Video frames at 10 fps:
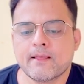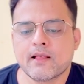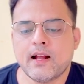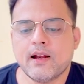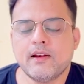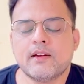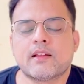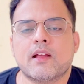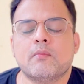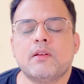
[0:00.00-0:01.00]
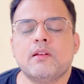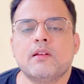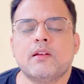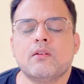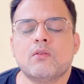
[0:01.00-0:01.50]
and it can be
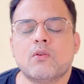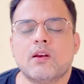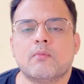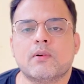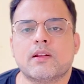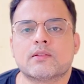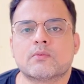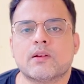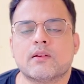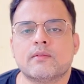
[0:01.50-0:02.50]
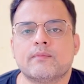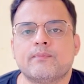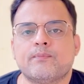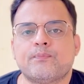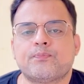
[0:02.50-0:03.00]
a whole number as well.
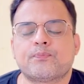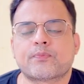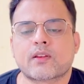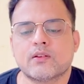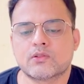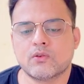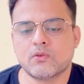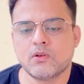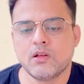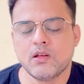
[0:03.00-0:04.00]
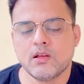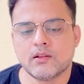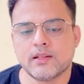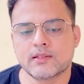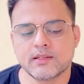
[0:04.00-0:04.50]
So
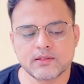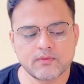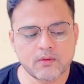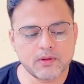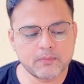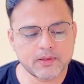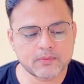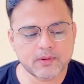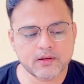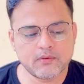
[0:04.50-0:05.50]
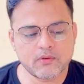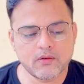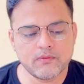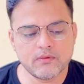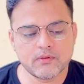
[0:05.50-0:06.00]
this is from the perspective
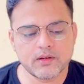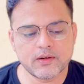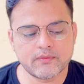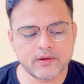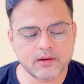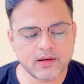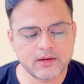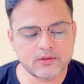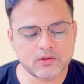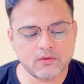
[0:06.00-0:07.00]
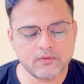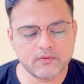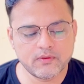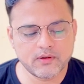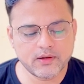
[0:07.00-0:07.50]
of the different kinds of
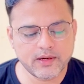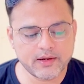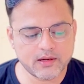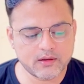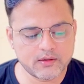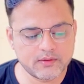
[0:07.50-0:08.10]
data.